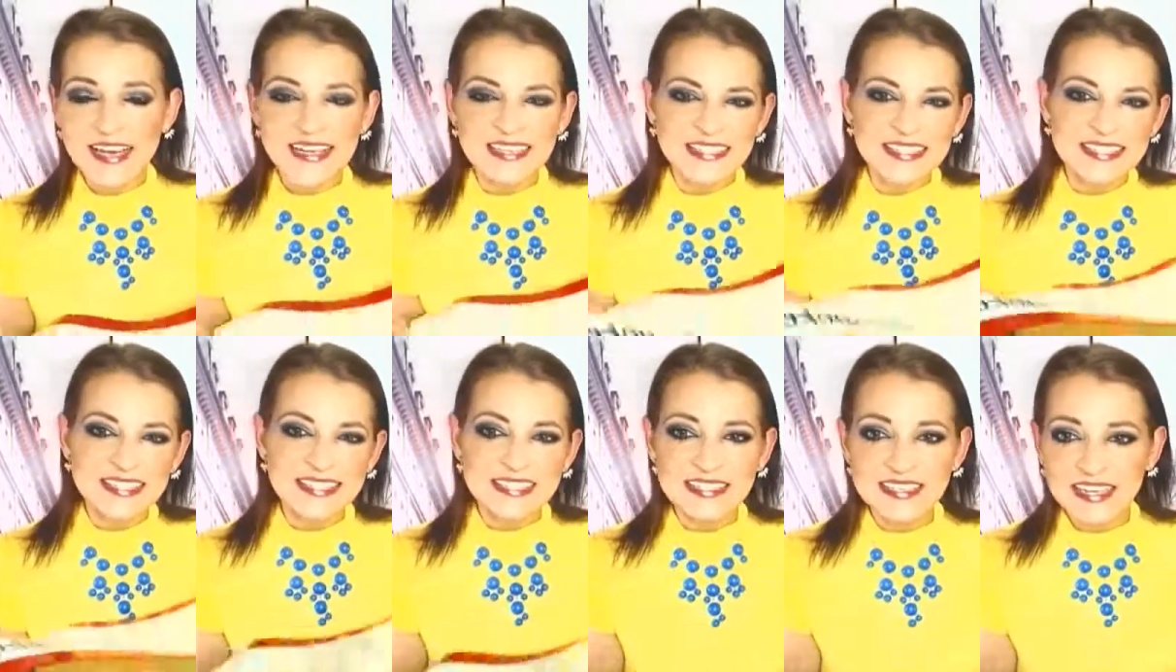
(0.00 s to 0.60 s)
It
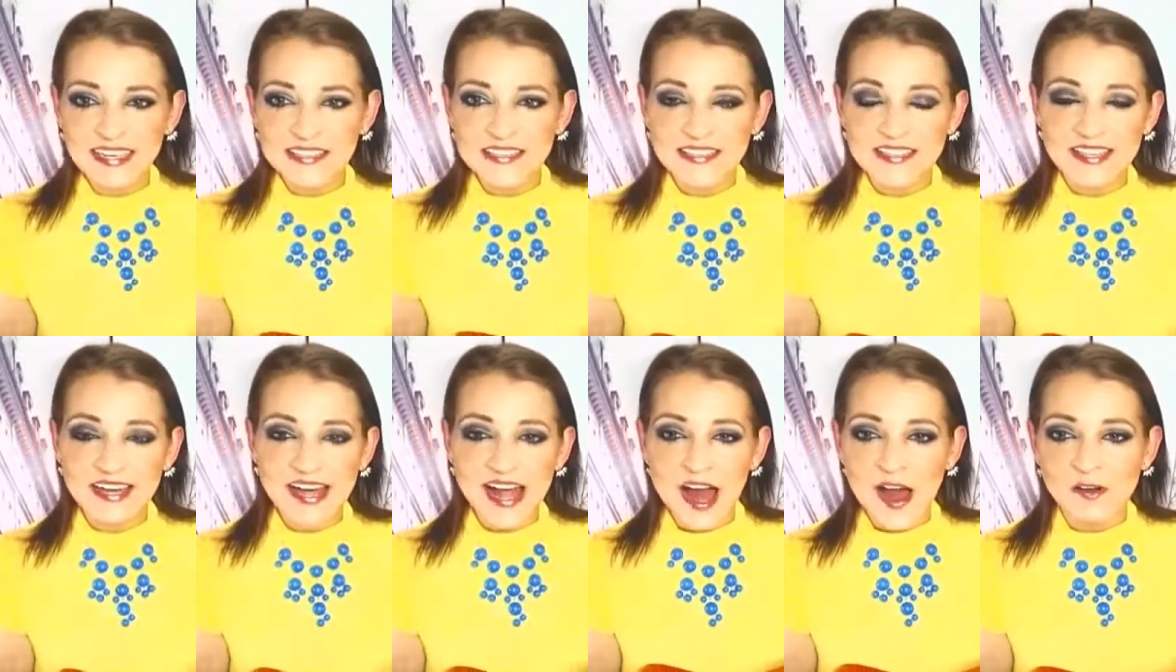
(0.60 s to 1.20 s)
sticks to
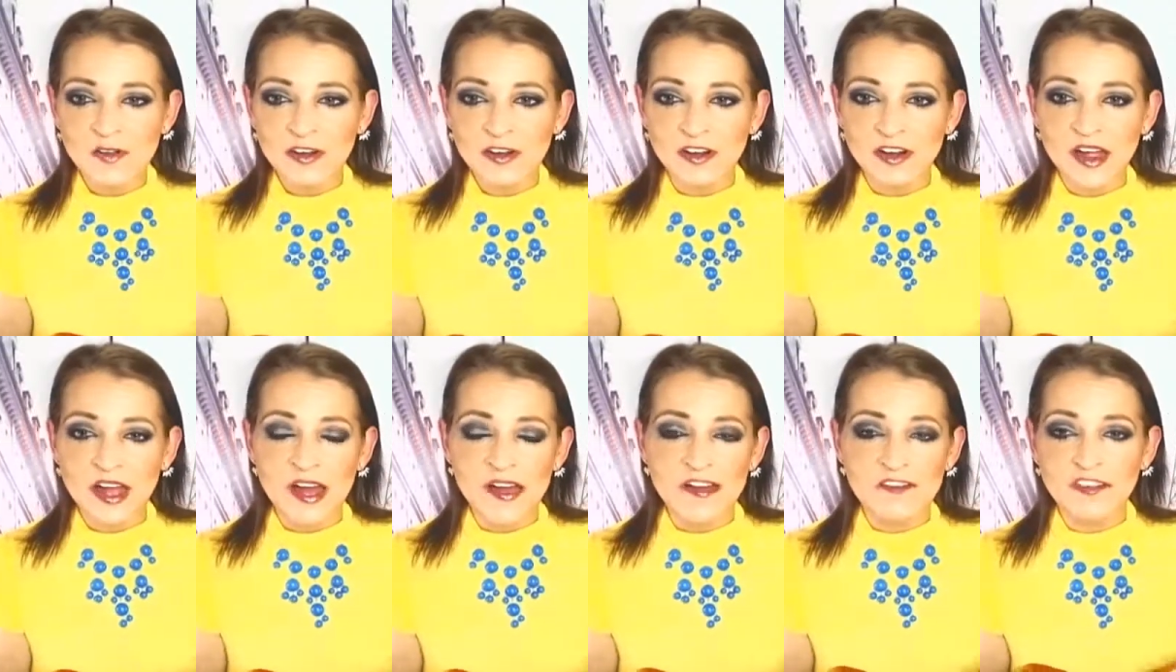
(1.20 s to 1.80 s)
the counter.
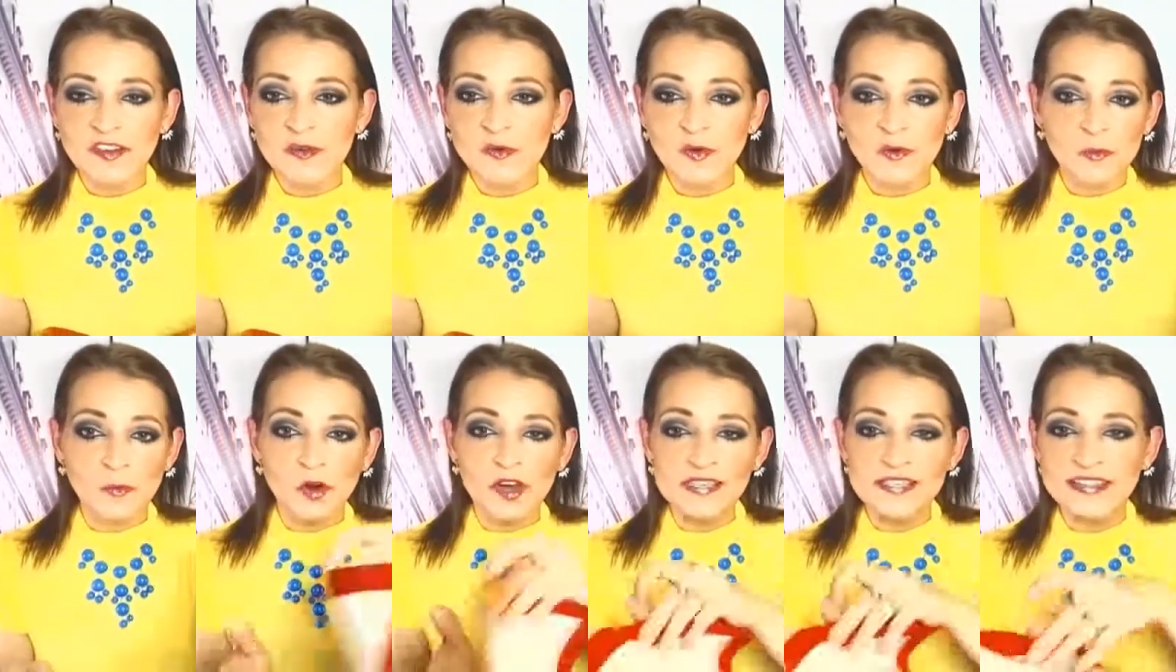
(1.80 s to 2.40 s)
Uh, if
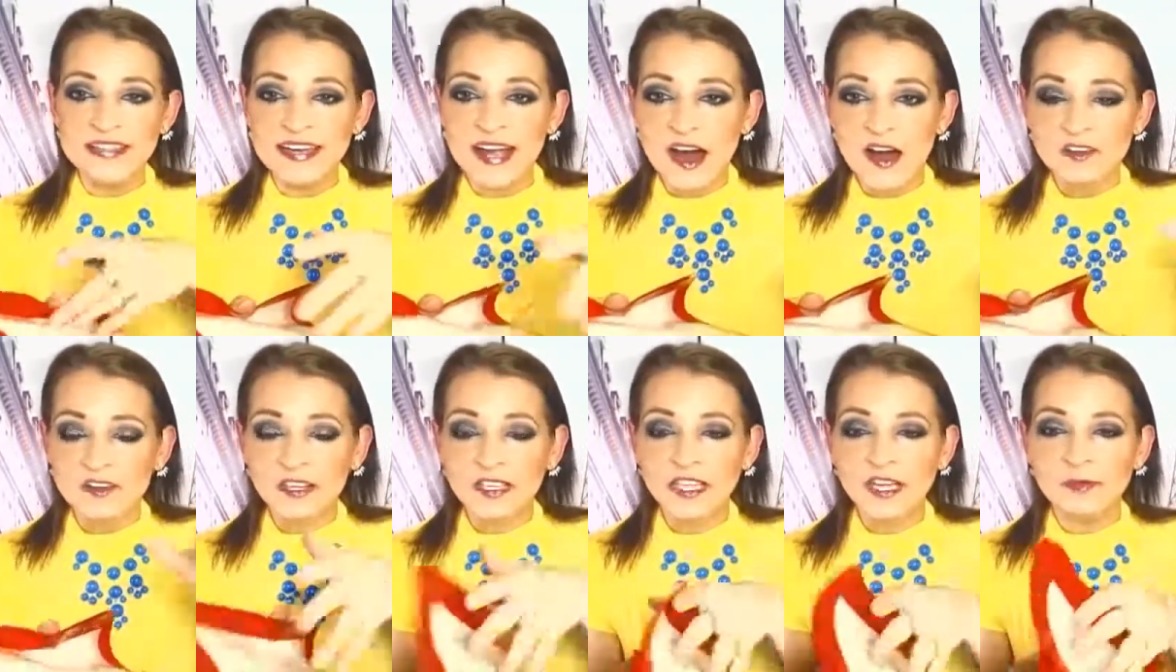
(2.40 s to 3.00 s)
you moisten the
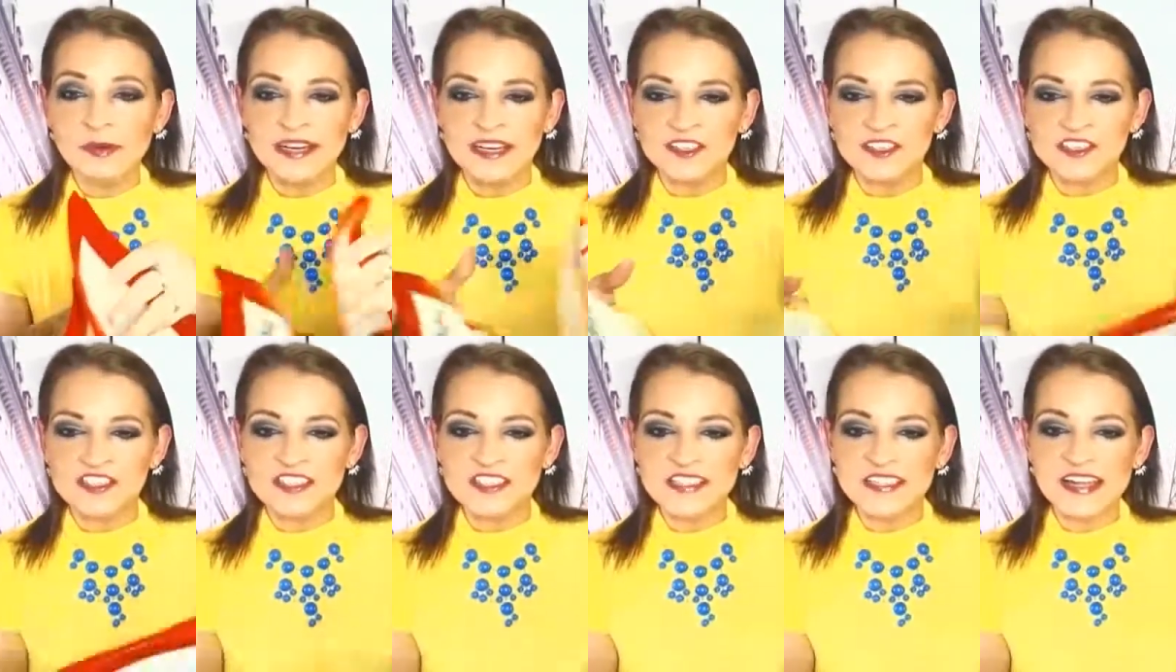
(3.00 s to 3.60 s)
counter a little bit, it'll
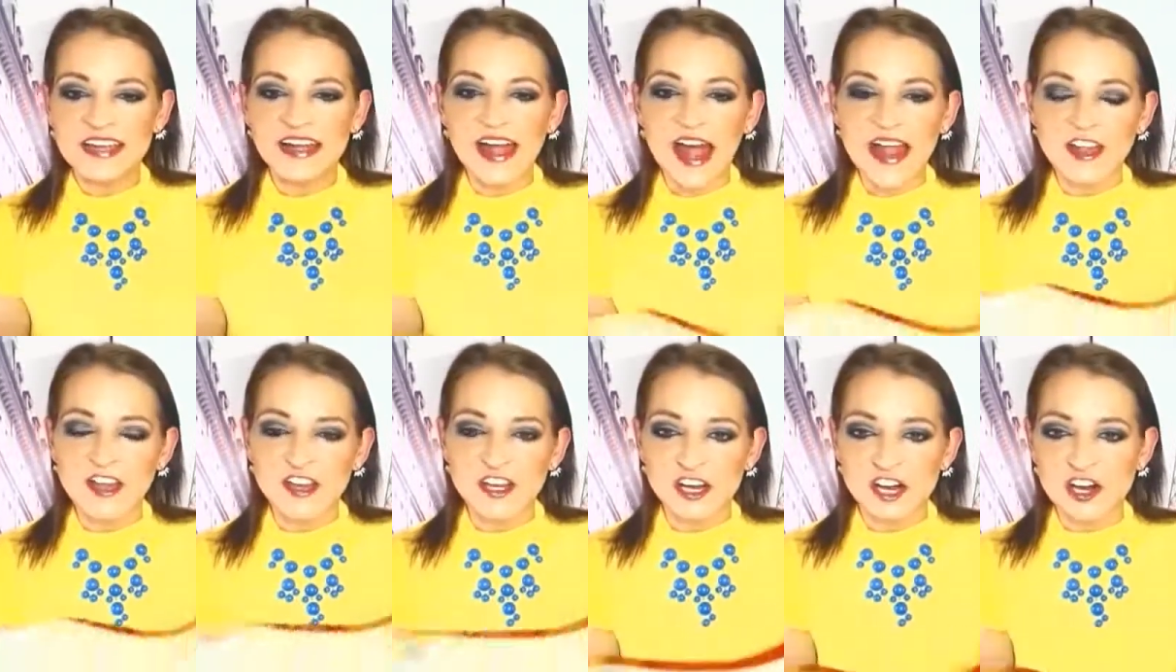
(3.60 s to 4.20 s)
stick
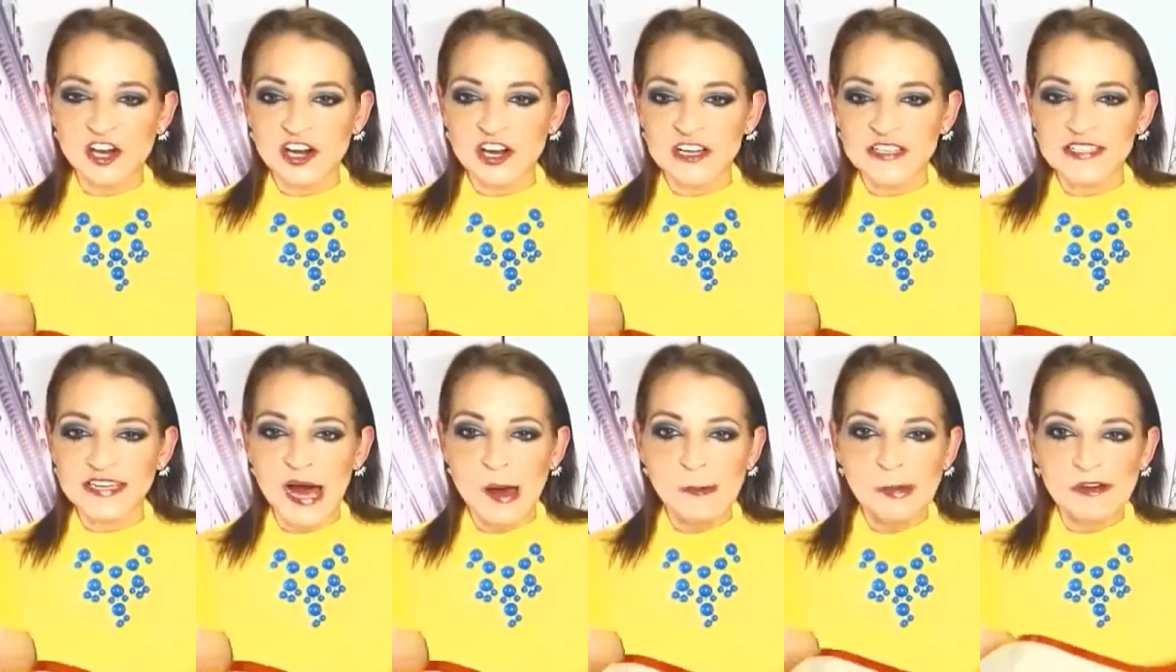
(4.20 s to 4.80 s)
and you can cook on
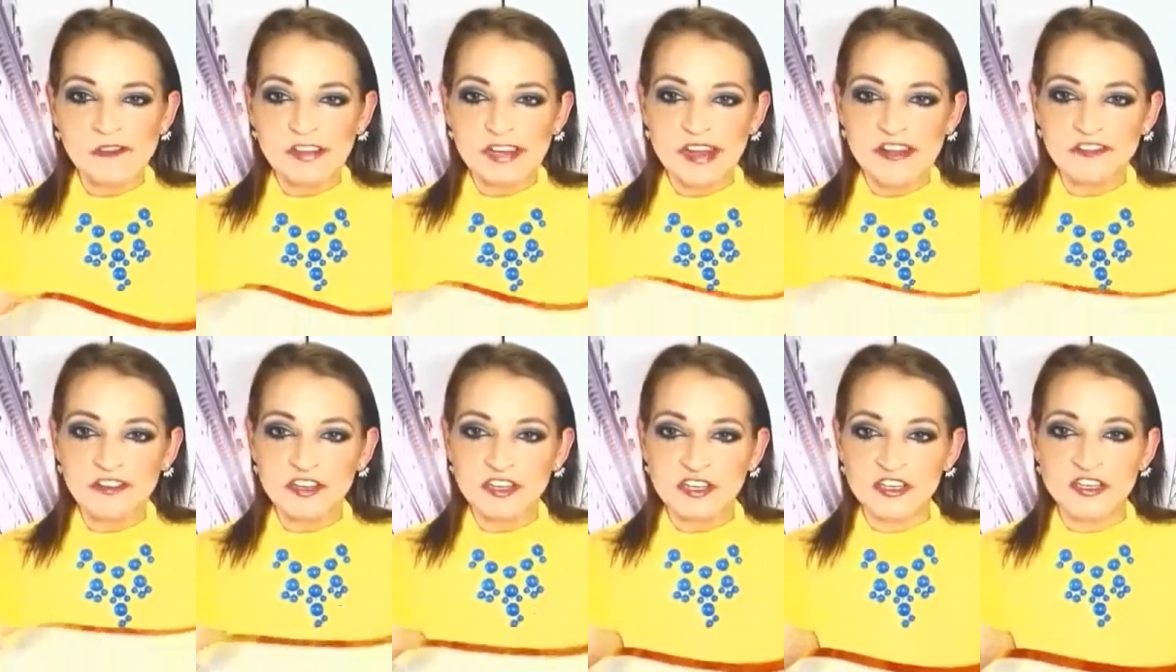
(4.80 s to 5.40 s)
top of it. If
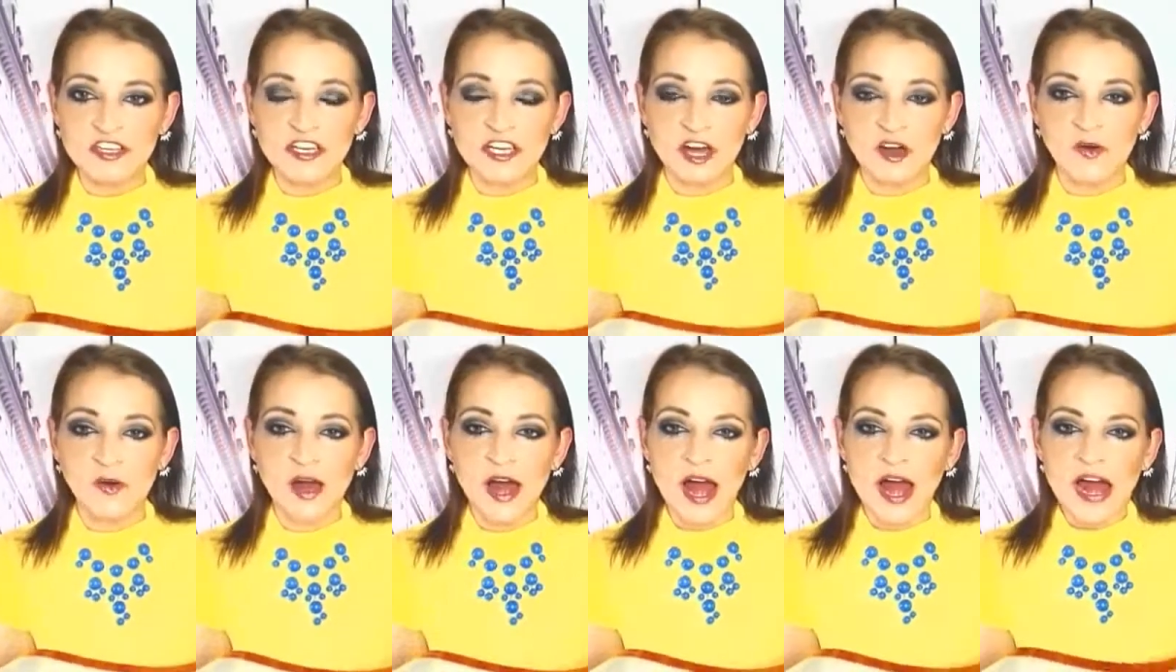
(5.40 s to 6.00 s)
you're, you
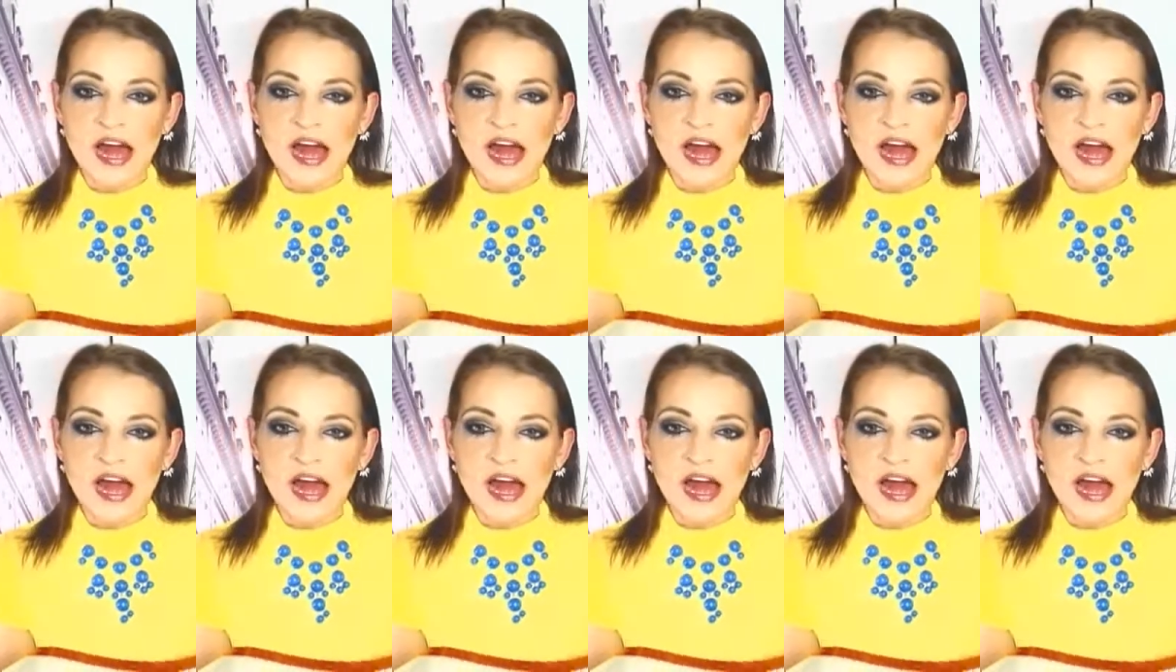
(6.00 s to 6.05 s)
know,